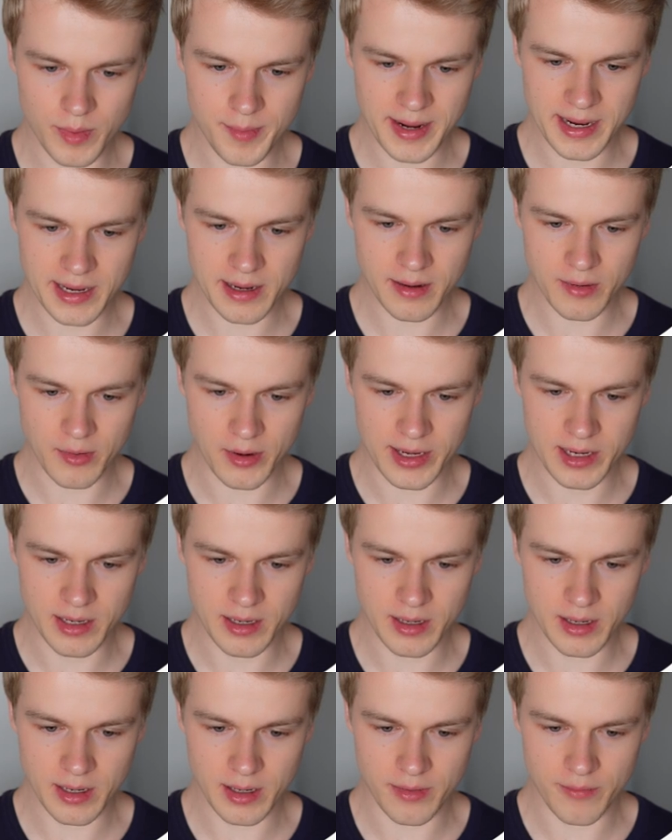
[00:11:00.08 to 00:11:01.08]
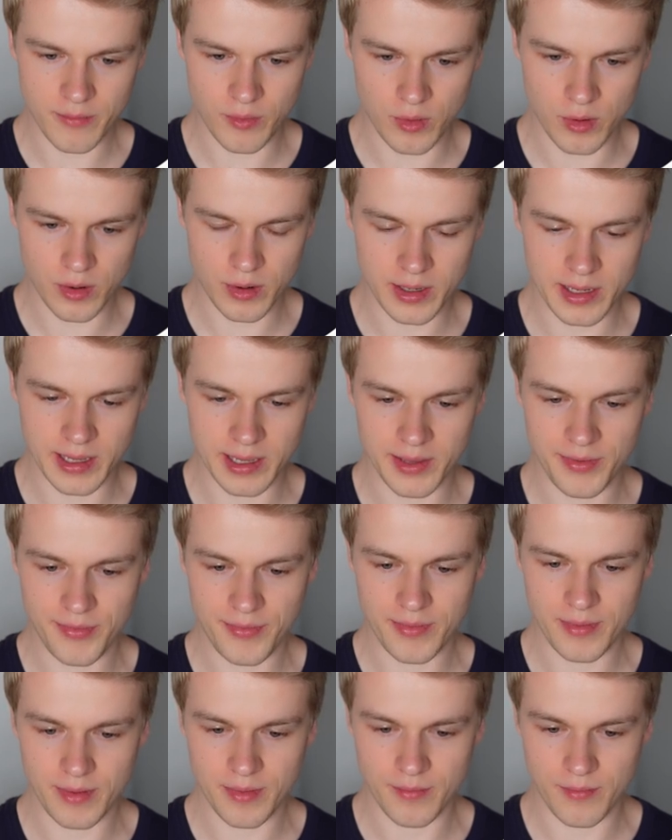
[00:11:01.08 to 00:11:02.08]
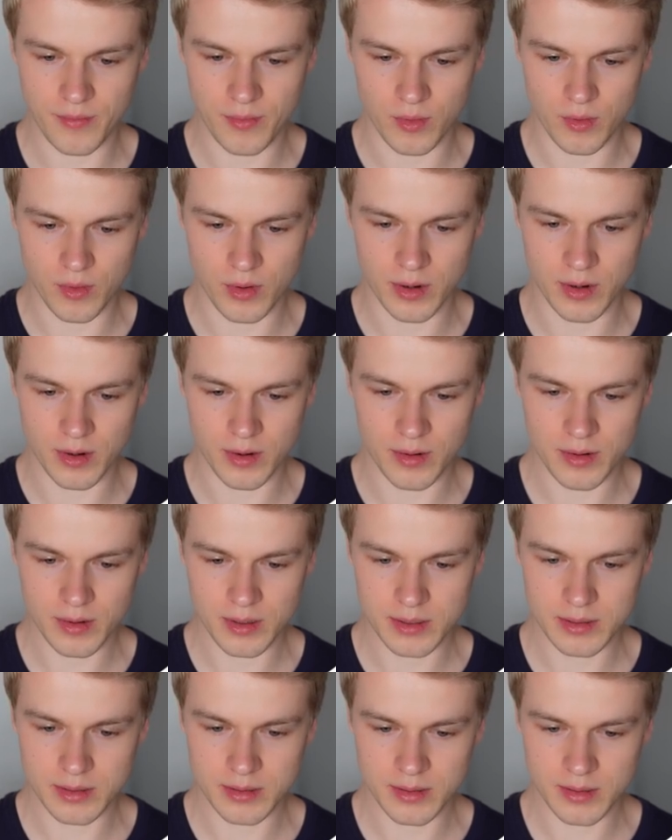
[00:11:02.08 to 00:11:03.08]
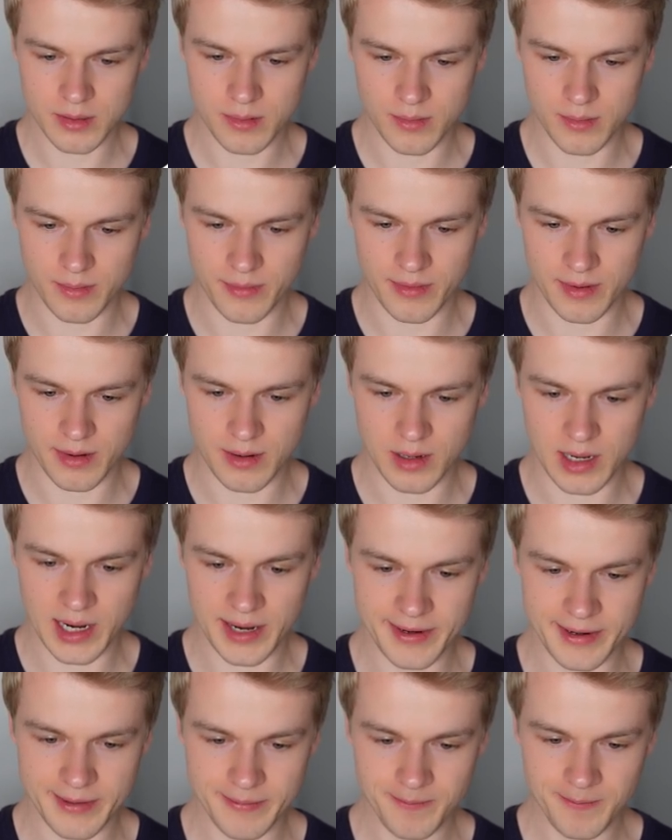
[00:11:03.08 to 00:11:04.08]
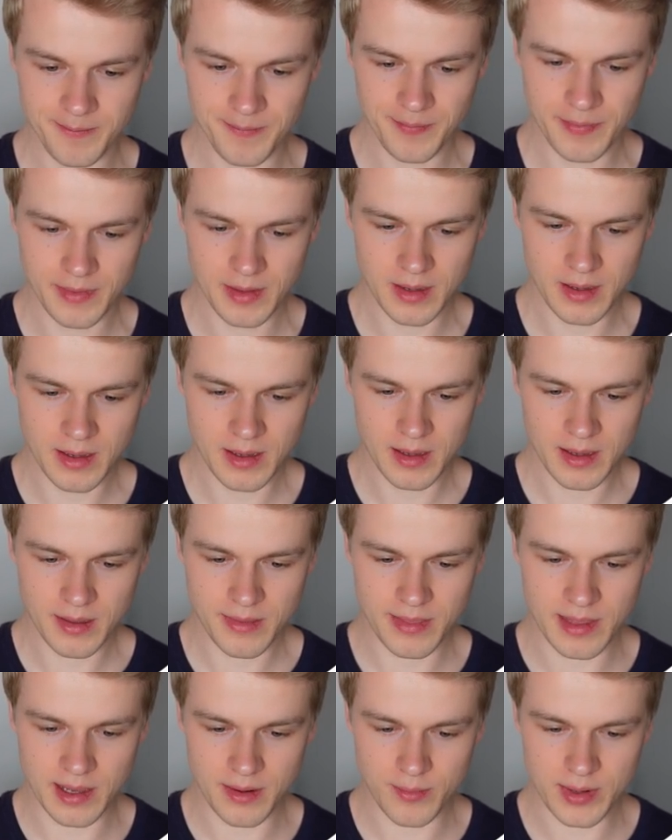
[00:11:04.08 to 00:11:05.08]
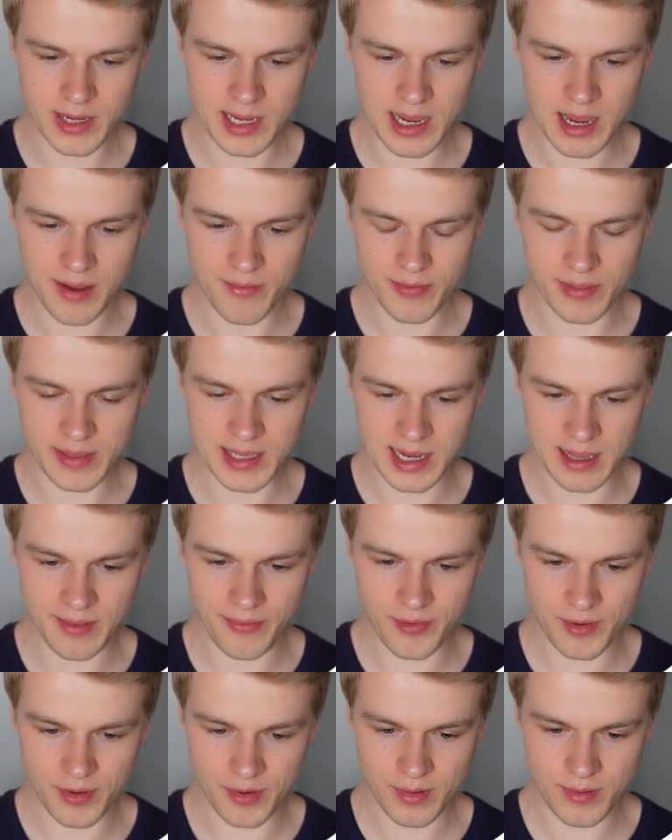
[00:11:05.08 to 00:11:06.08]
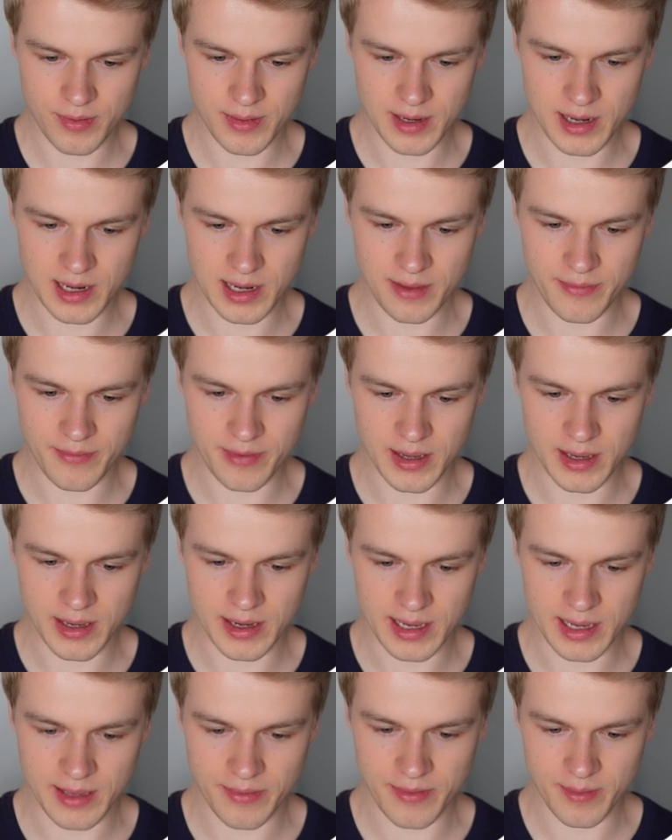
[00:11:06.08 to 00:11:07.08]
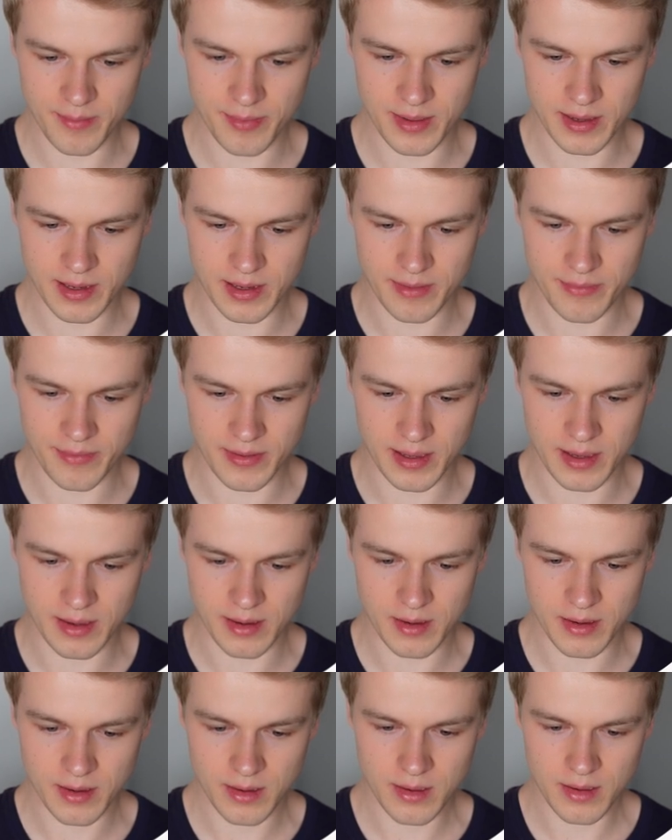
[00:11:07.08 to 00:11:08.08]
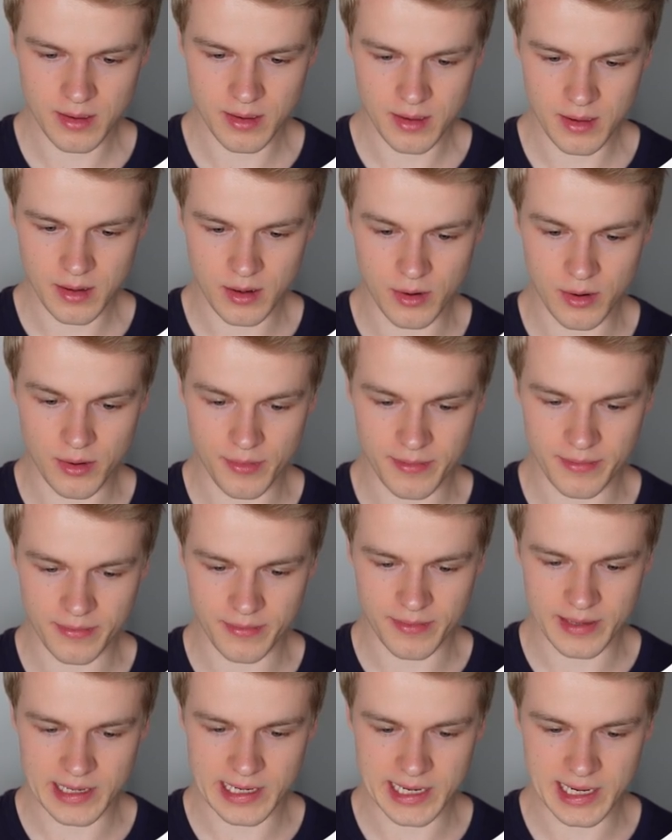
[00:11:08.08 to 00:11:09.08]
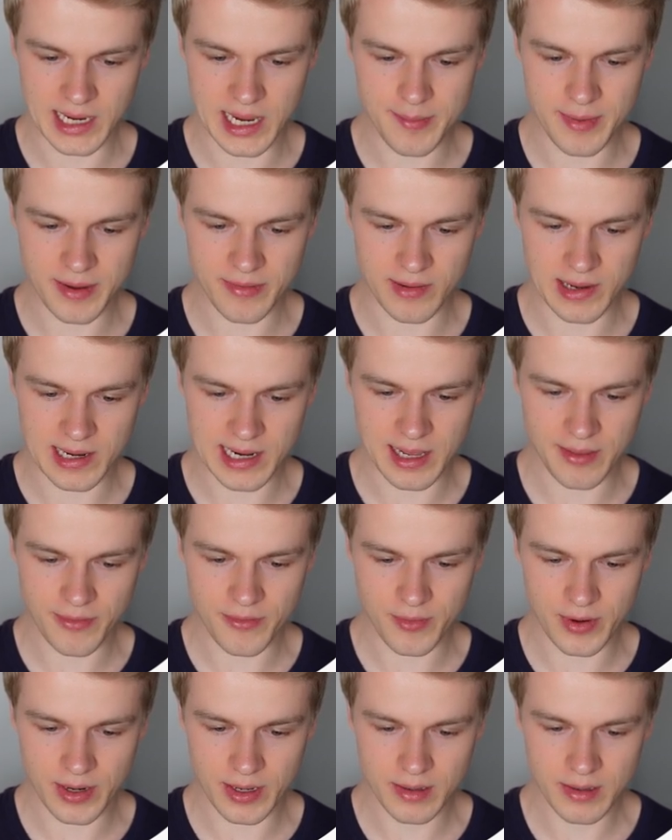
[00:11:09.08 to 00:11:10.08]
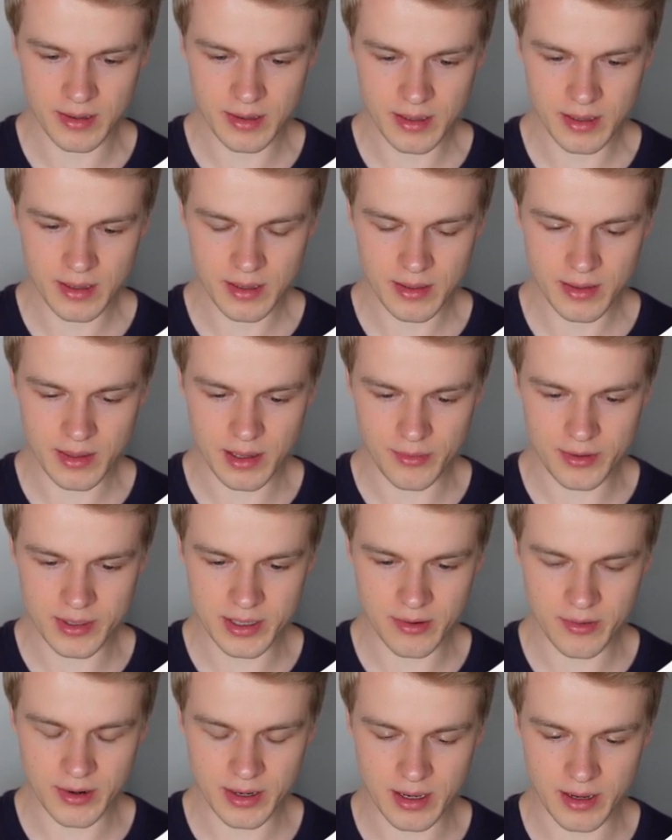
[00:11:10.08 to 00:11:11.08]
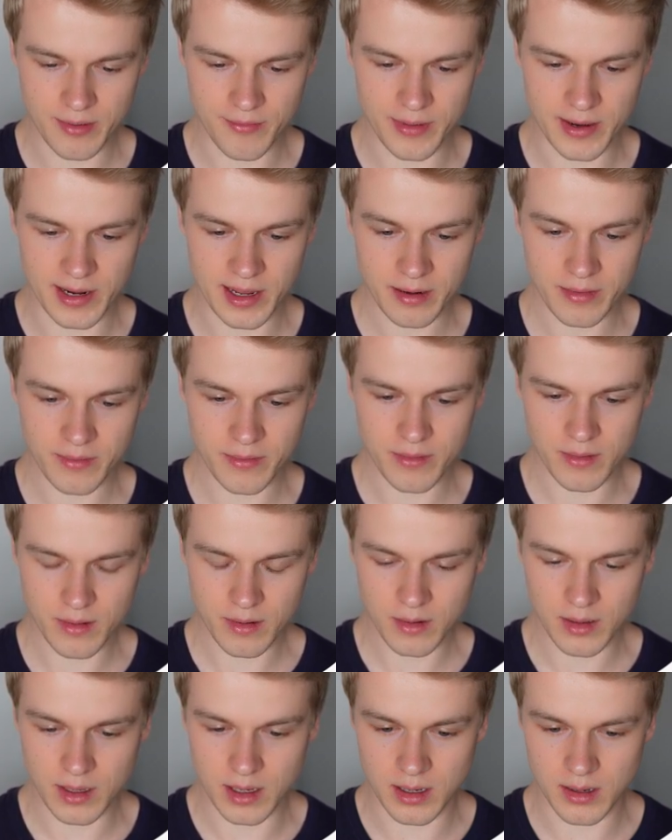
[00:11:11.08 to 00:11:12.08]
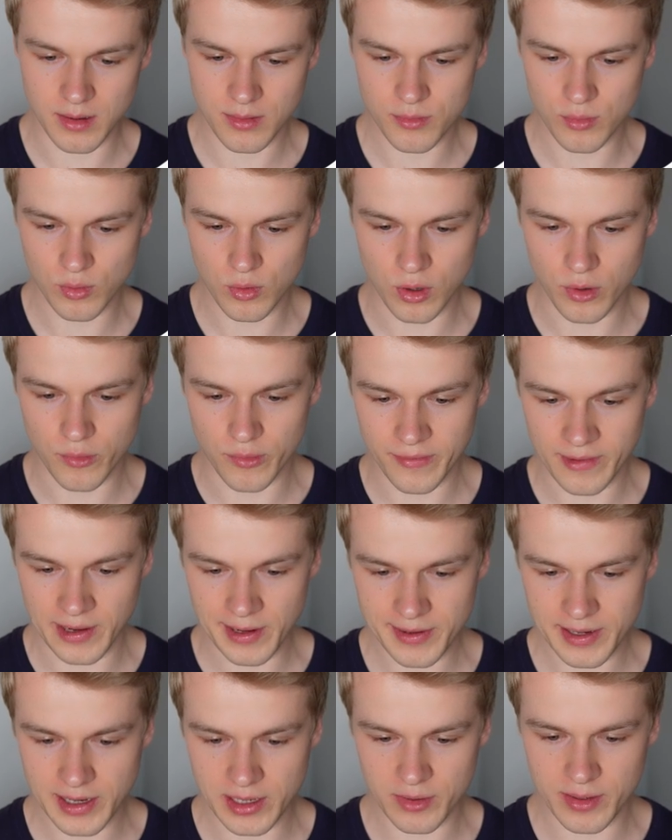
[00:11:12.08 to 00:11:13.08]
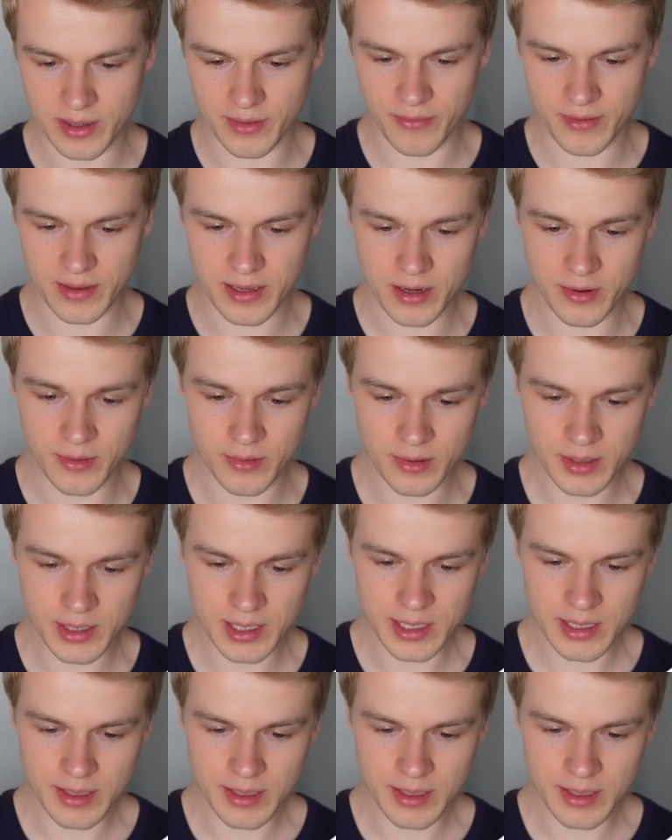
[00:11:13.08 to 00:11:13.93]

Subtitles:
we made right here in 4 is for, what was it, London. Then we have the answer, then I say again something, I say, oh no, this is the AI basically answering. Down here, I have the next tool call result, and you can see here,